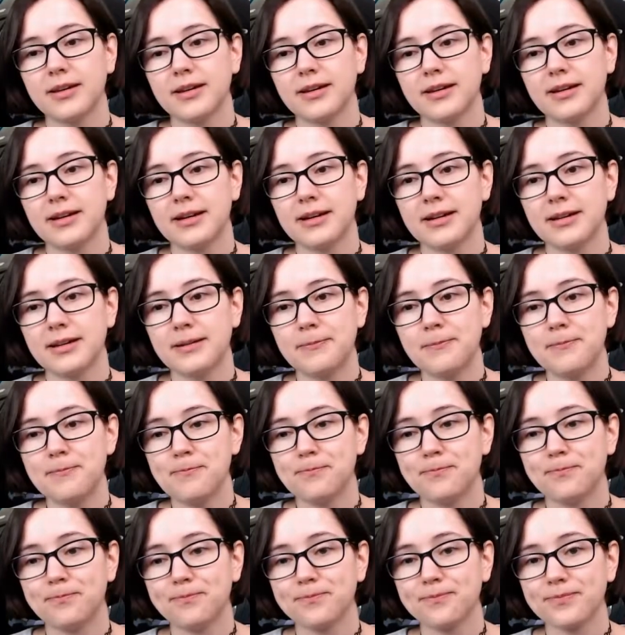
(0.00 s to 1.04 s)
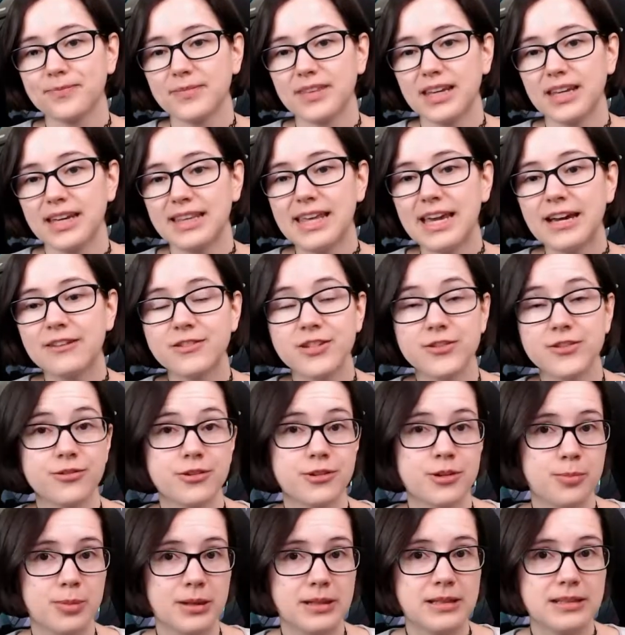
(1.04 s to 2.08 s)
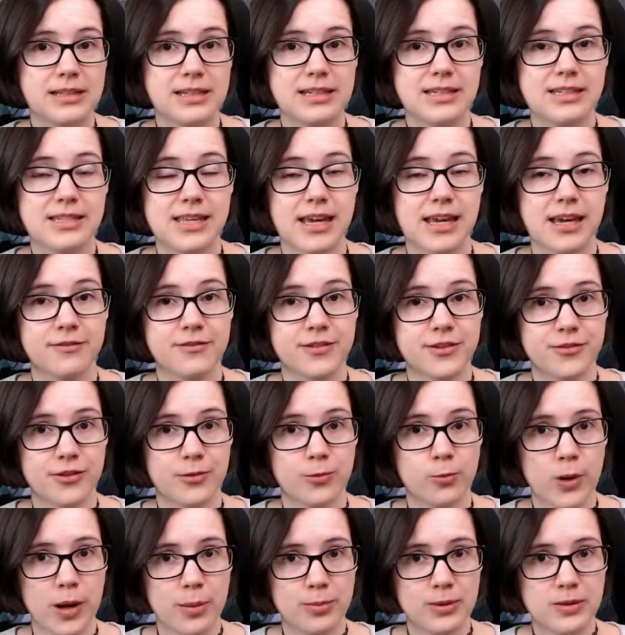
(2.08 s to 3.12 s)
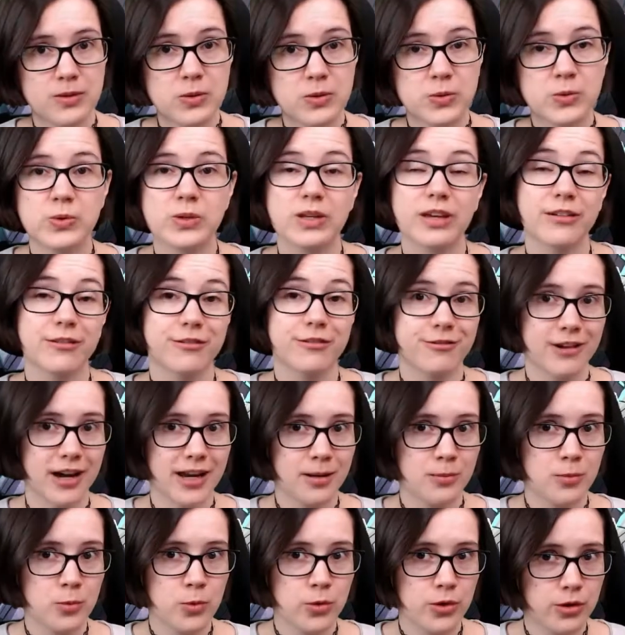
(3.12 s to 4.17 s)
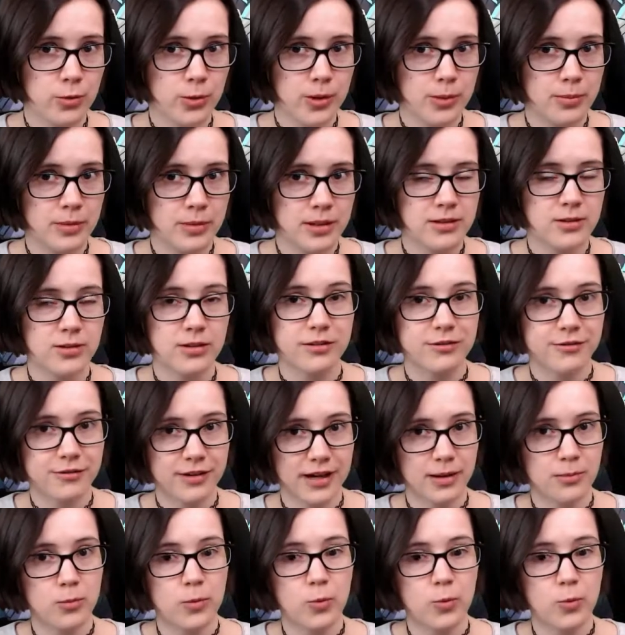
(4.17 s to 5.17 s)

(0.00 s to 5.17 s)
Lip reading: and they have different abilities. They have different weapons. Also, you can find more equipment, you can find more